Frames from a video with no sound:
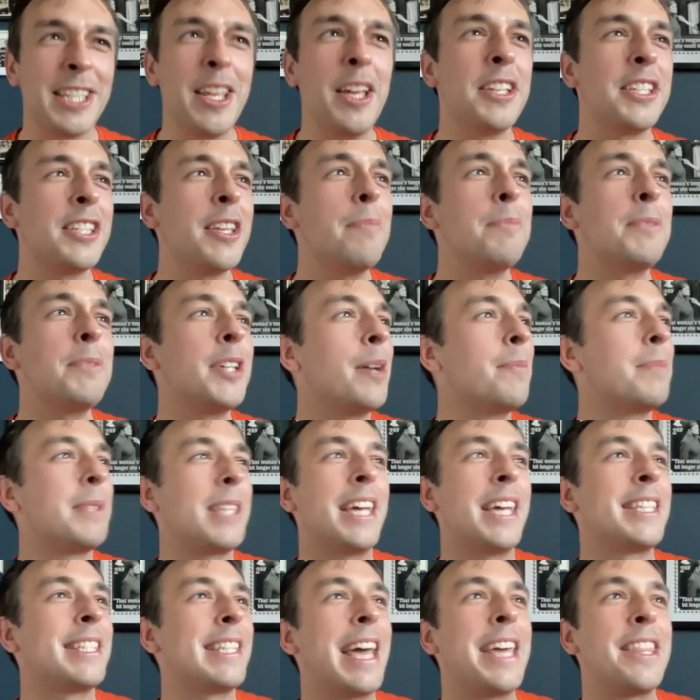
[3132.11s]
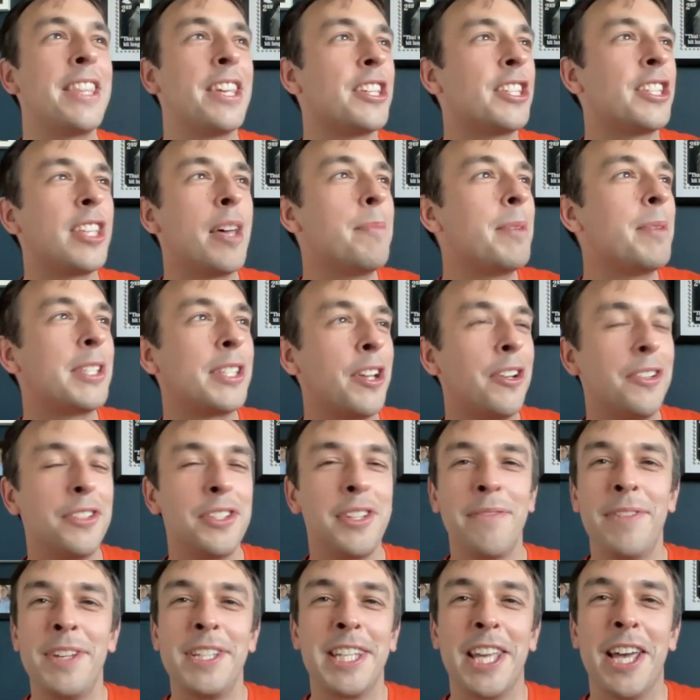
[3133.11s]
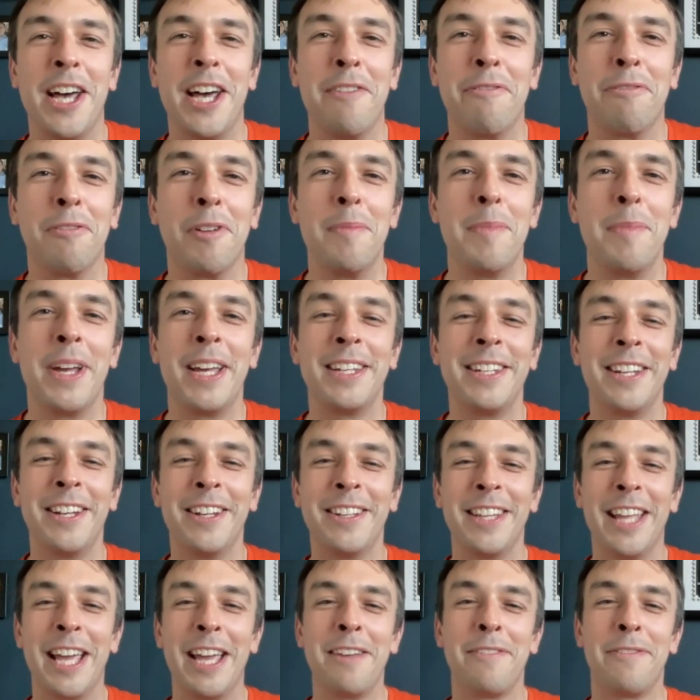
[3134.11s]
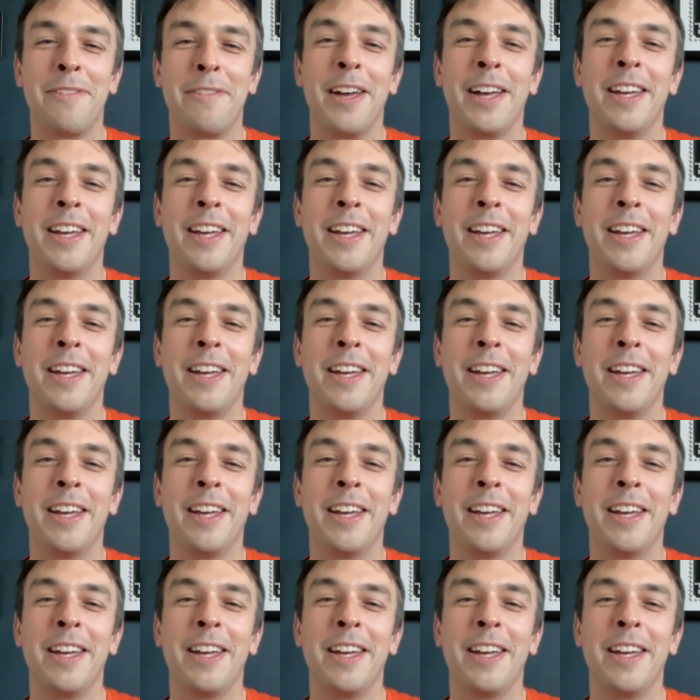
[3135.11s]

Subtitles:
Sometimes they say that Summer's gone to visit her for a bit, don't they?